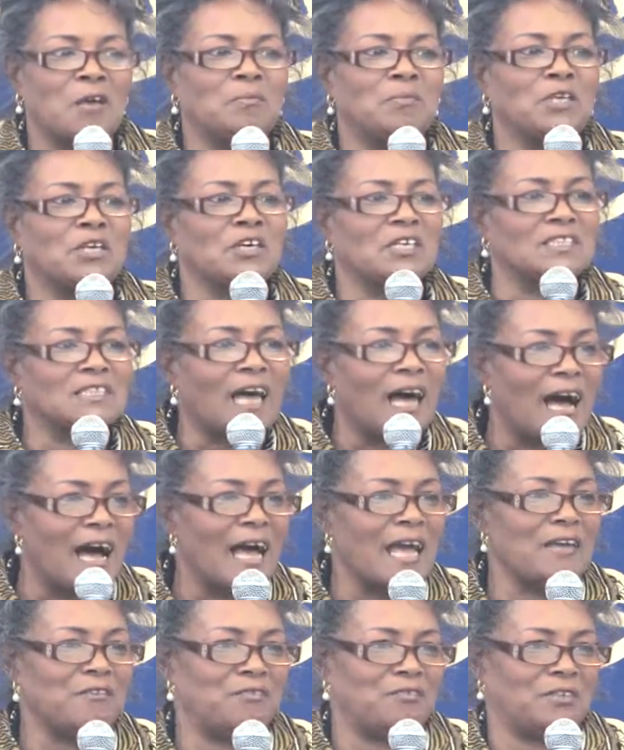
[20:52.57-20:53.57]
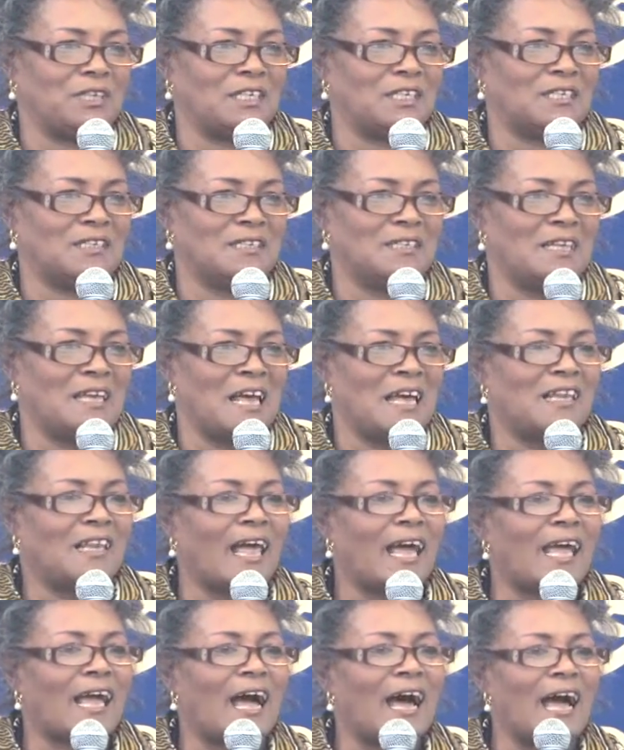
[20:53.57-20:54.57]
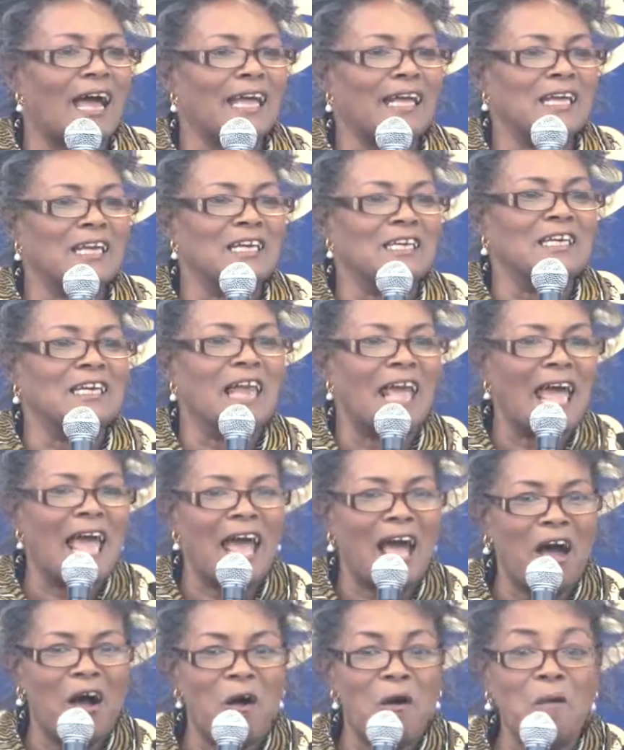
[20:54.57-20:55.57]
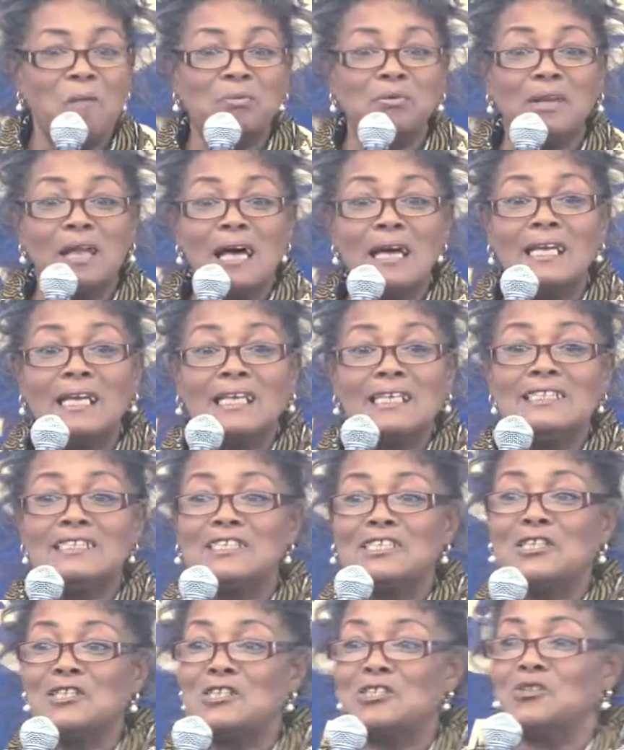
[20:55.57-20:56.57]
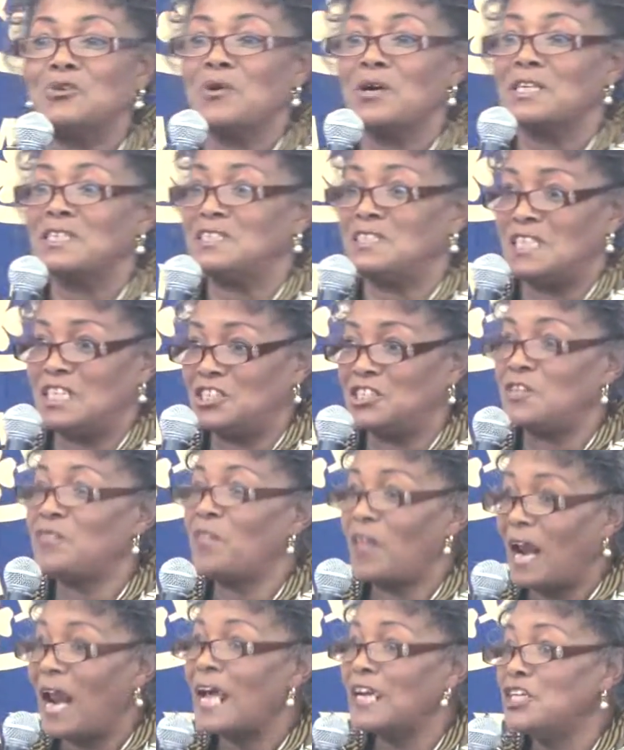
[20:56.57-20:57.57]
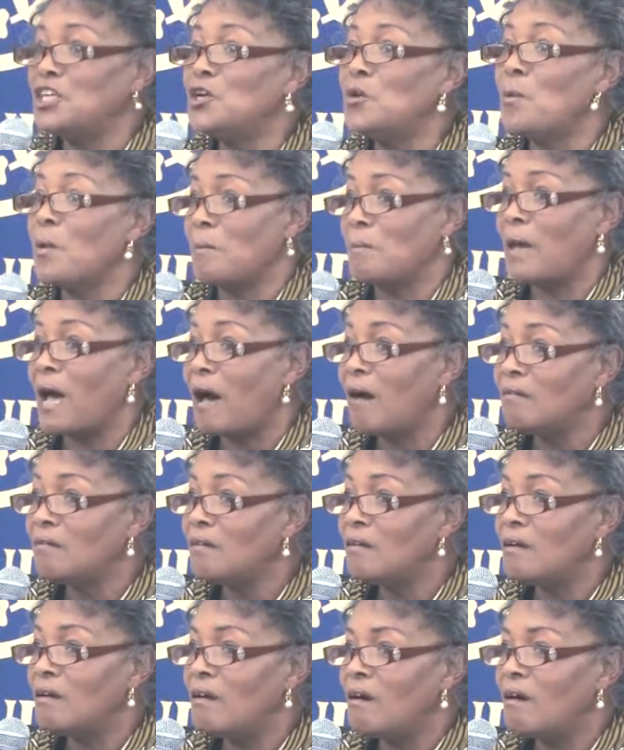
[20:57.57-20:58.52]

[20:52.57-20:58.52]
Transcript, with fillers: because I feel like I can now plug into this organization that I knew about,